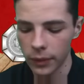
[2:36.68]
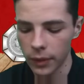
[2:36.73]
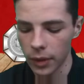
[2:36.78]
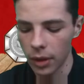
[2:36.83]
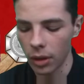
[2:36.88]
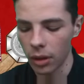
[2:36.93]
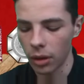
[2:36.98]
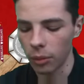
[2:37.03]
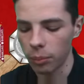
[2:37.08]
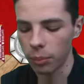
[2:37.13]

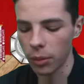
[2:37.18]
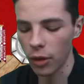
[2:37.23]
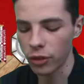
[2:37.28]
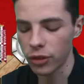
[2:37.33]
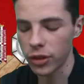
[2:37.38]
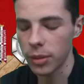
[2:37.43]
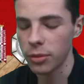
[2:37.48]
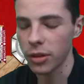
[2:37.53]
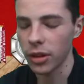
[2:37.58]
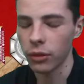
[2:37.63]
You know, both
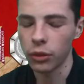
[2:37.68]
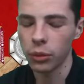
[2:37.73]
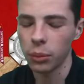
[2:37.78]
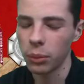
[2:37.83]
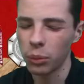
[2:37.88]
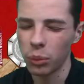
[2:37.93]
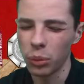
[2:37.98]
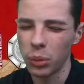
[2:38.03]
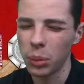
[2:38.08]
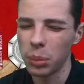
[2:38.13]
teams were
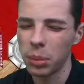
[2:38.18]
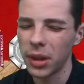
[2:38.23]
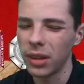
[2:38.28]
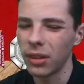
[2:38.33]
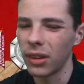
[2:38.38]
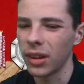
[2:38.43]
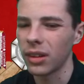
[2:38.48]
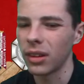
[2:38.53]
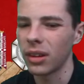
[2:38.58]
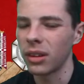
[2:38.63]
playing
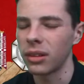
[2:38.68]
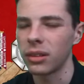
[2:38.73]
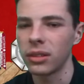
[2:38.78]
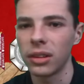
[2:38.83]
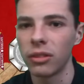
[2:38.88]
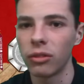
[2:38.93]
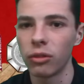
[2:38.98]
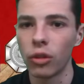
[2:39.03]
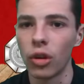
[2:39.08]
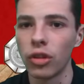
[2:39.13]
like a
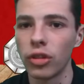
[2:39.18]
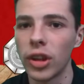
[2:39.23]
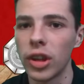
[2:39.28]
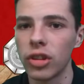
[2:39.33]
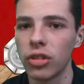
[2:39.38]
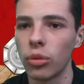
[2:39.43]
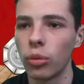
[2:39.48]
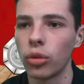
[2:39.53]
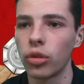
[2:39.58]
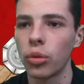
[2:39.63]

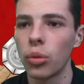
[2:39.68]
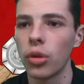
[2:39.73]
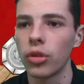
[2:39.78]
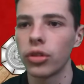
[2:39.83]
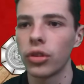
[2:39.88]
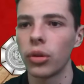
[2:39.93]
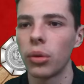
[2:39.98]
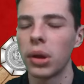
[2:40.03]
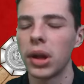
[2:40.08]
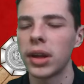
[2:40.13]
rotational squads
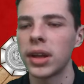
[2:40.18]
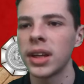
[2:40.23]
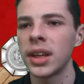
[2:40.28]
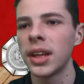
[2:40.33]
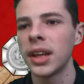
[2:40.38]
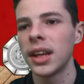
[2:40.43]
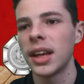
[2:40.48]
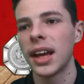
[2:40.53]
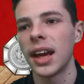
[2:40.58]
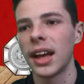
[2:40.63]
and all that,
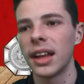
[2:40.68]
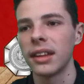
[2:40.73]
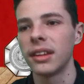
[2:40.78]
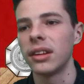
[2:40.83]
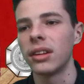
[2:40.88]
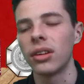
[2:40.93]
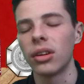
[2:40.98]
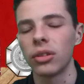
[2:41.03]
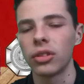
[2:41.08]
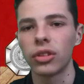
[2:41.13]
and
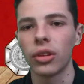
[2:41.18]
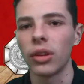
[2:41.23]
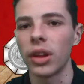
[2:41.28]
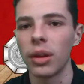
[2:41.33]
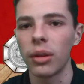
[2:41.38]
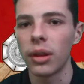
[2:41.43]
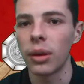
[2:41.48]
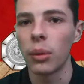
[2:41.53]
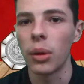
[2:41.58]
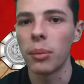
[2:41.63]
you know, so
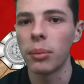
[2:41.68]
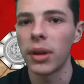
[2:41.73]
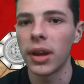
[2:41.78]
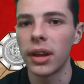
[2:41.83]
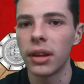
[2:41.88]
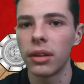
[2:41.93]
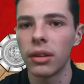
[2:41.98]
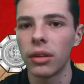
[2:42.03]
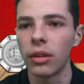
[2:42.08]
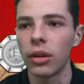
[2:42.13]
they weren't
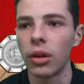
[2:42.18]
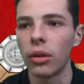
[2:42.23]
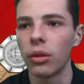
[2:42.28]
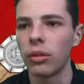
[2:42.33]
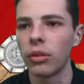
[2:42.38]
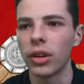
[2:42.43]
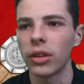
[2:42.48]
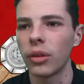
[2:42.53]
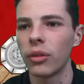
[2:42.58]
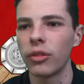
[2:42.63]
playing, you know,
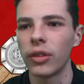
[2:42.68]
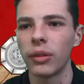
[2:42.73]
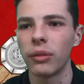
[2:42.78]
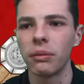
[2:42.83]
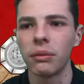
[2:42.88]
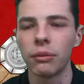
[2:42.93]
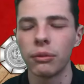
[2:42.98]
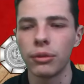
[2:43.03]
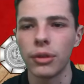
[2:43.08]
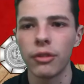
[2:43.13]
I don't think
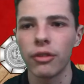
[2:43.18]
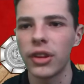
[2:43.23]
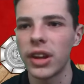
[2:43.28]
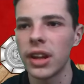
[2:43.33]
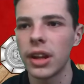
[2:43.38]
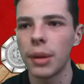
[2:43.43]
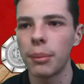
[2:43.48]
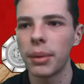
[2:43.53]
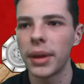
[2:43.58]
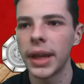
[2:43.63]

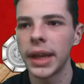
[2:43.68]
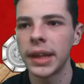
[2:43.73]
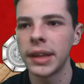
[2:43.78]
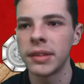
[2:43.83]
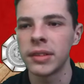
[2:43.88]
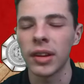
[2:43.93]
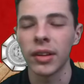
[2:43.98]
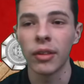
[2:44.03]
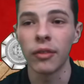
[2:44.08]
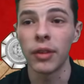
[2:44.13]
Rafinha
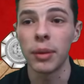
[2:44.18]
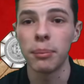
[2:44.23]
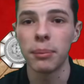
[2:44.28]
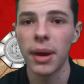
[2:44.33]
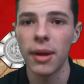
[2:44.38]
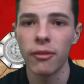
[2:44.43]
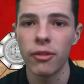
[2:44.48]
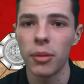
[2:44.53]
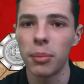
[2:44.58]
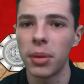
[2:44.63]
played, I don't think
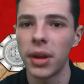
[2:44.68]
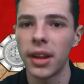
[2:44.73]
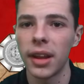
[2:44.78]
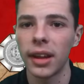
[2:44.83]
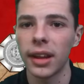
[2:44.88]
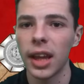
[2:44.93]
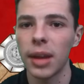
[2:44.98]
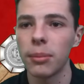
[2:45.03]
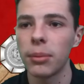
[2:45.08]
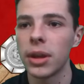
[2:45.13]
Bamford played
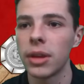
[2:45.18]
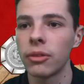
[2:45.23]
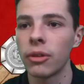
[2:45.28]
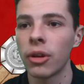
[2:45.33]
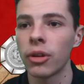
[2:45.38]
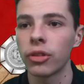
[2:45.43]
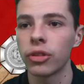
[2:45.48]
that game either.